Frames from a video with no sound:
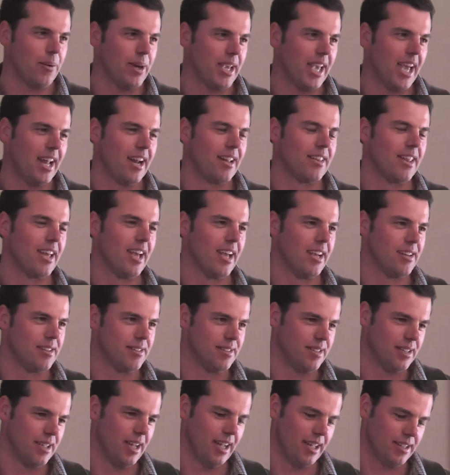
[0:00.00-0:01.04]
get it
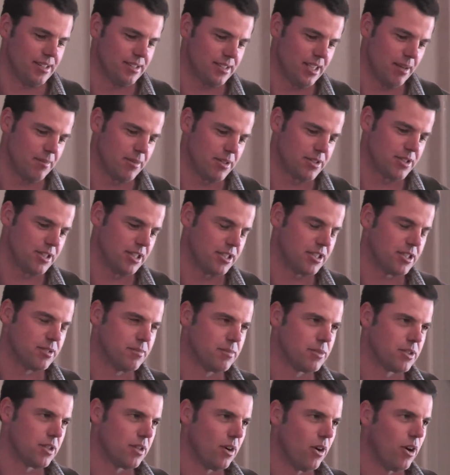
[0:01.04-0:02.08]
there, and some of the
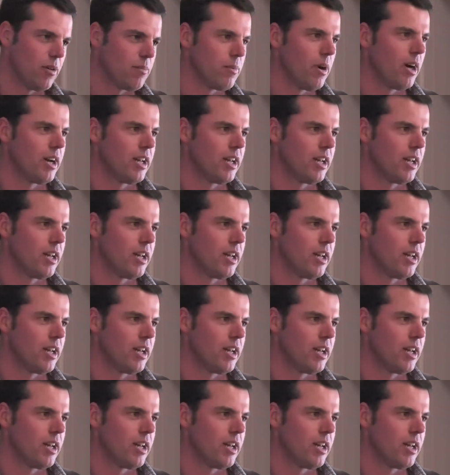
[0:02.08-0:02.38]
systems that I'm